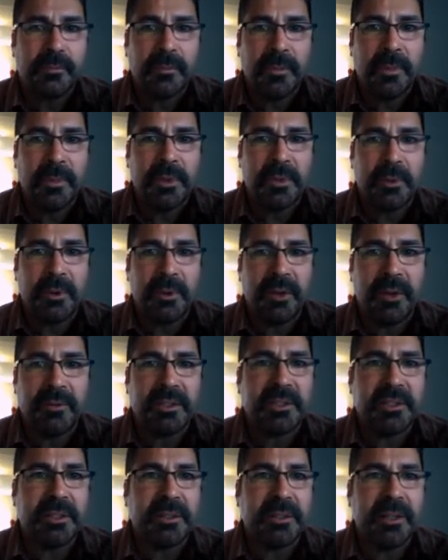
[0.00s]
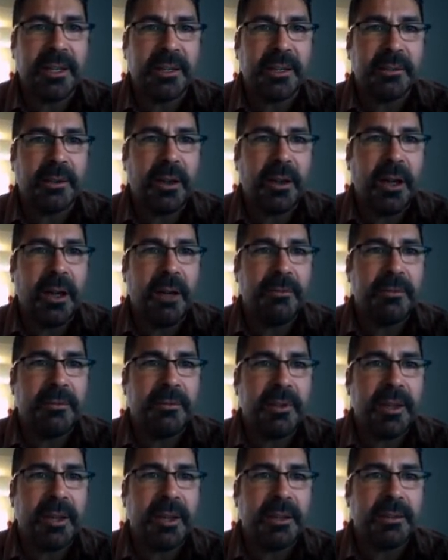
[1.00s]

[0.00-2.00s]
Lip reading: So we have to select off of that.